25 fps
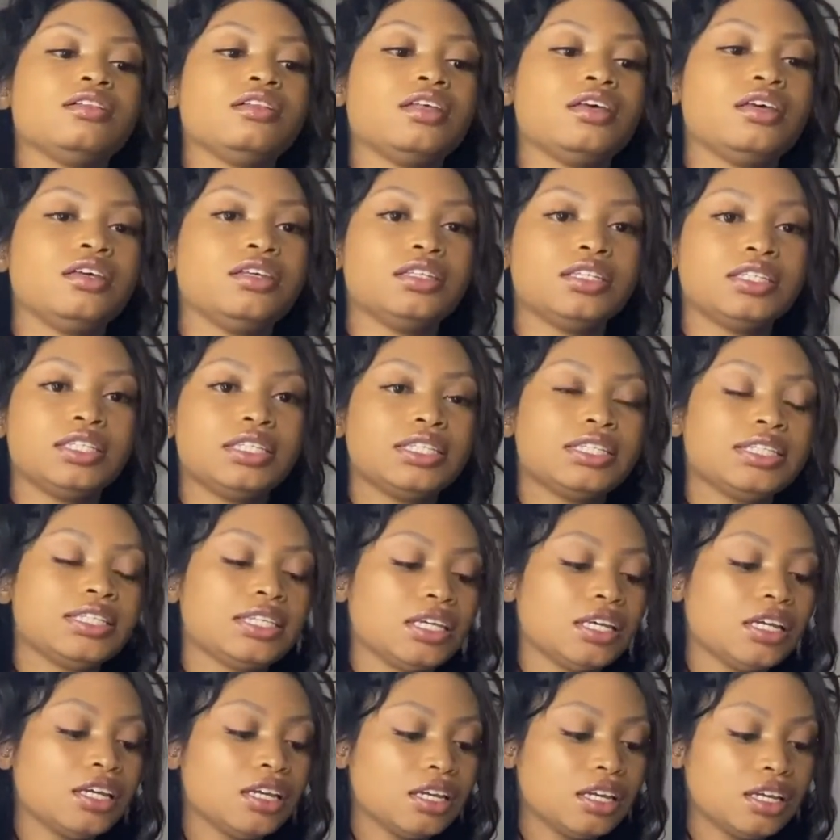Let's
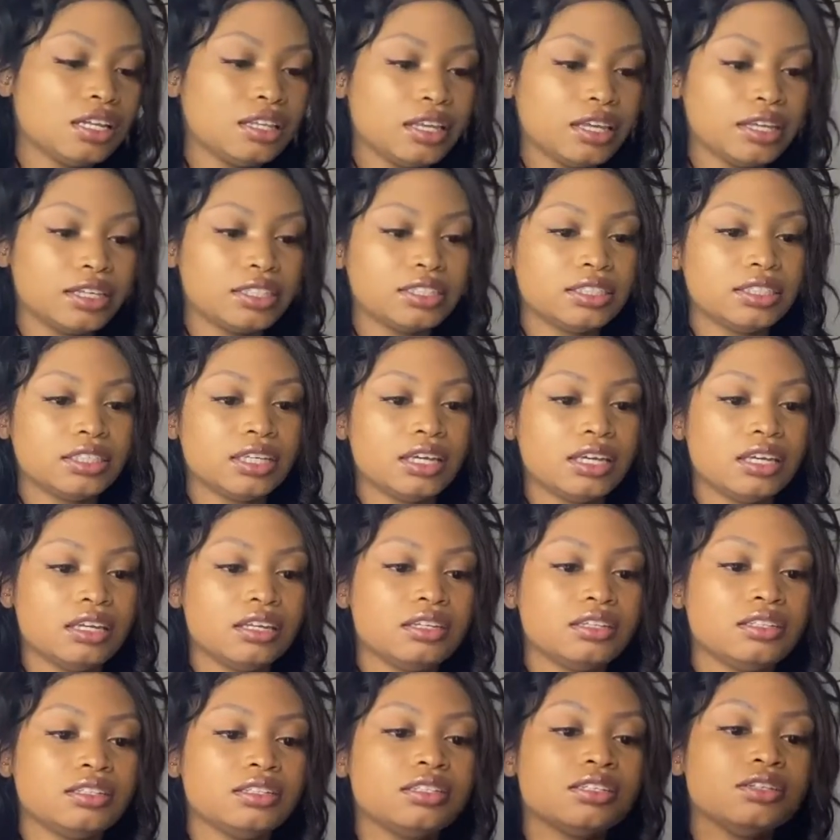see. Let's get
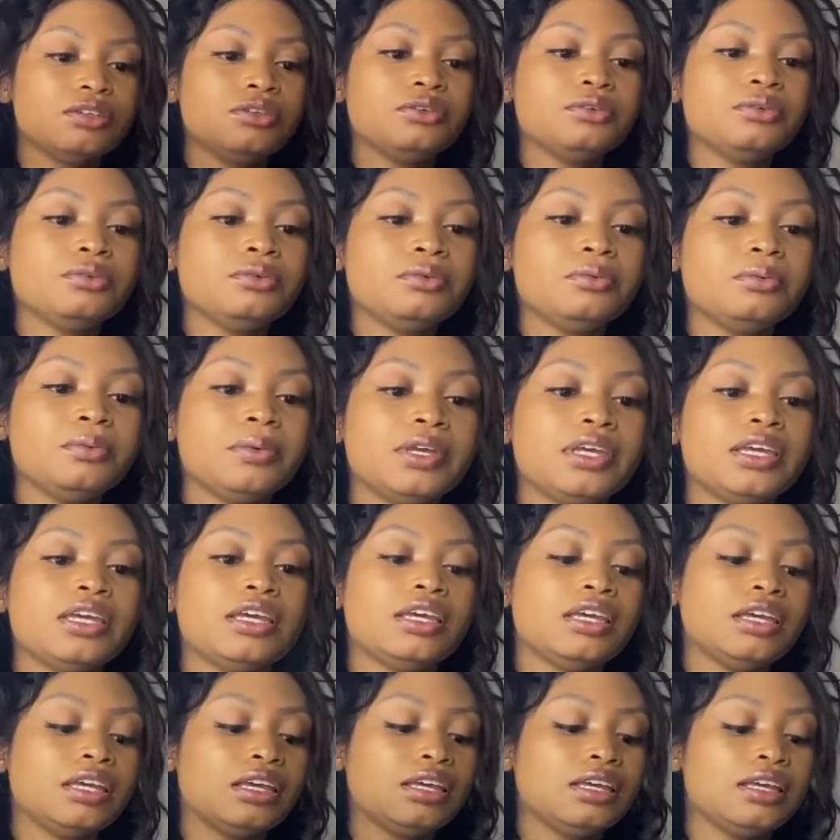into
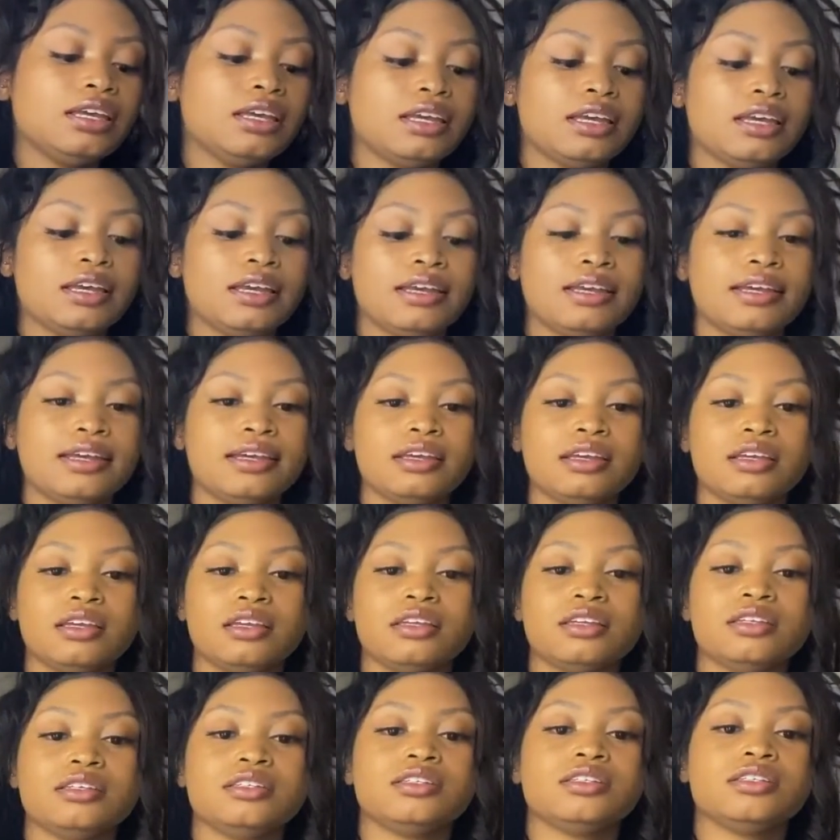
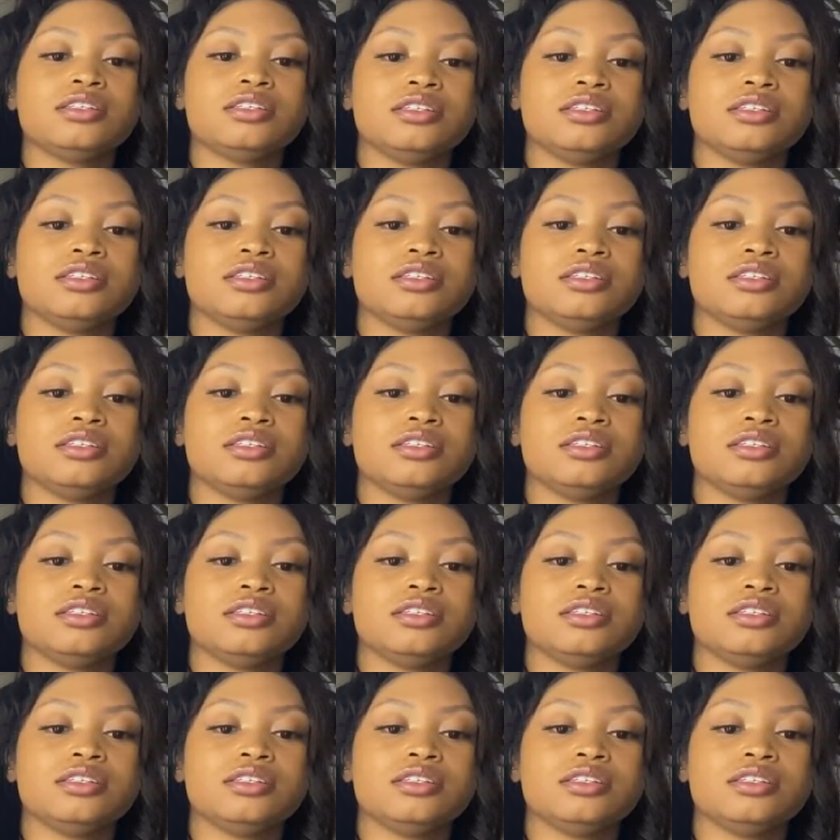it.